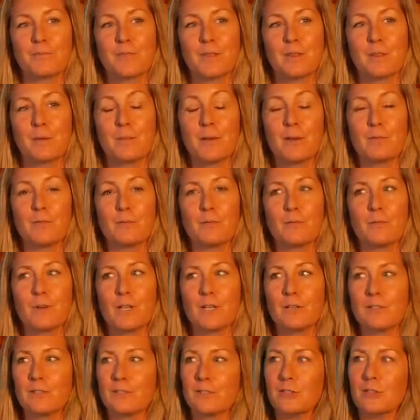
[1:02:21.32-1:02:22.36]
about
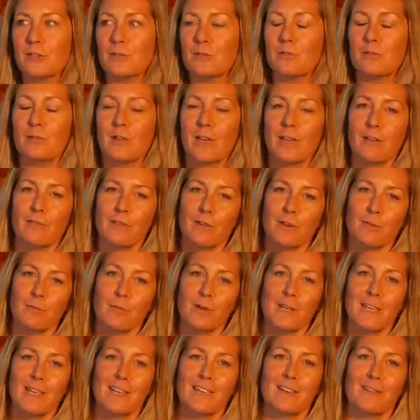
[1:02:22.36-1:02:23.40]
one or two every
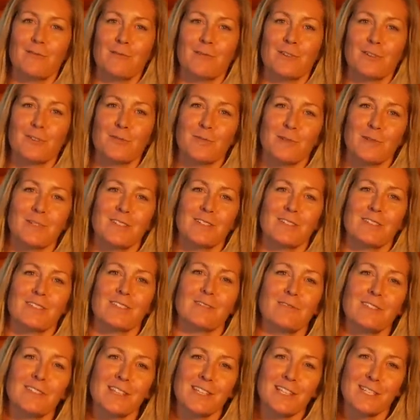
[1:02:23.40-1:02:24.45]
week, which was
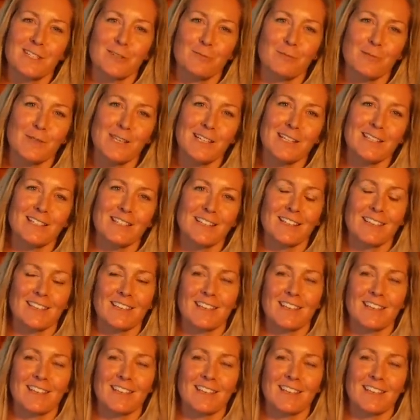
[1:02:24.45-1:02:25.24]
really sweet.